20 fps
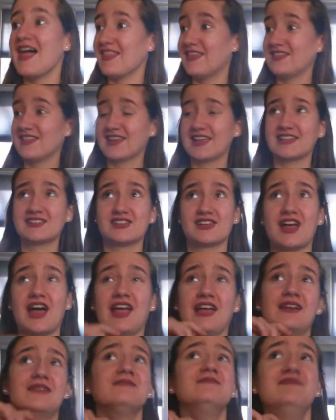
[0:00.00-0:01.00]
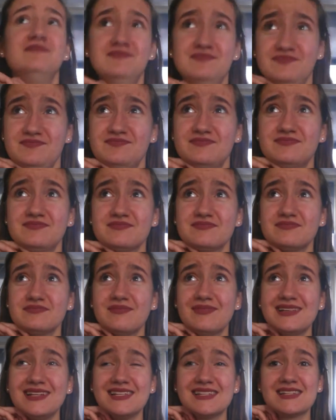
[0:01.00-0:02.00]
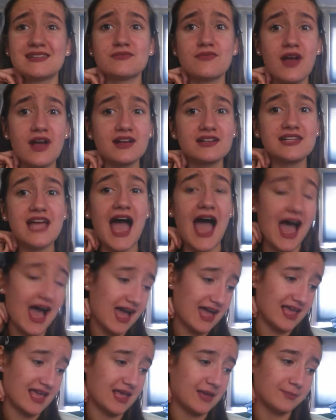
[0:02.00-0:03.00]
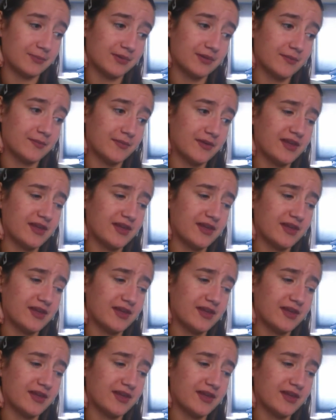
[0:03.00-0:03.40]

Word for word: And then the kids are like, but it's the wrong type,